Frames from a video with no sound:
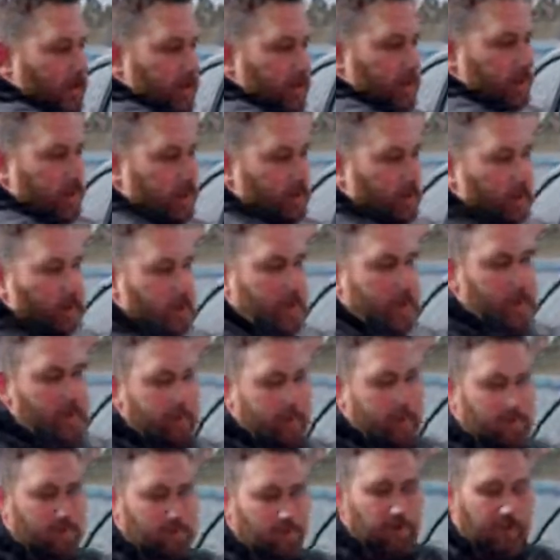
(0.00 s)
working
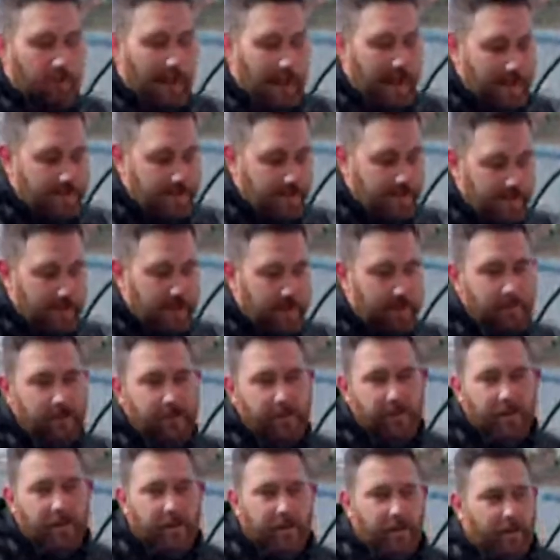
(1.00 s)
with plastic,
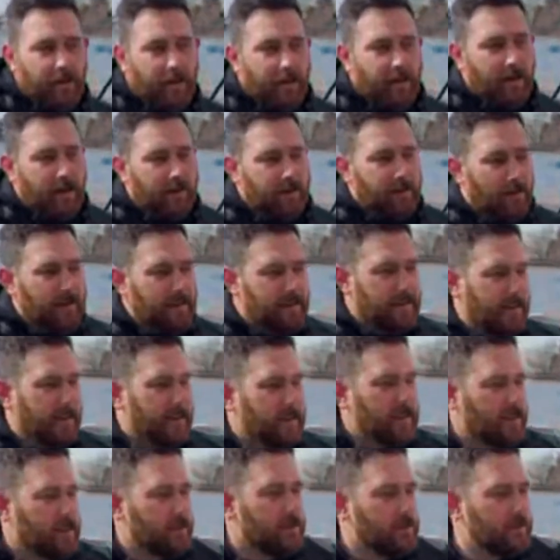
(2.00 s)
I tend to
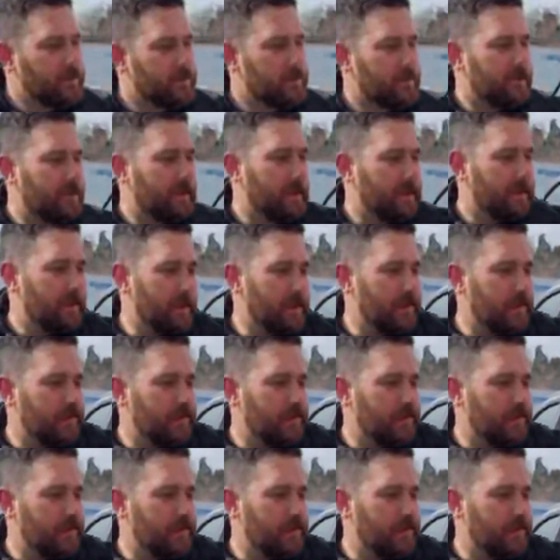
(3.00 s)
use the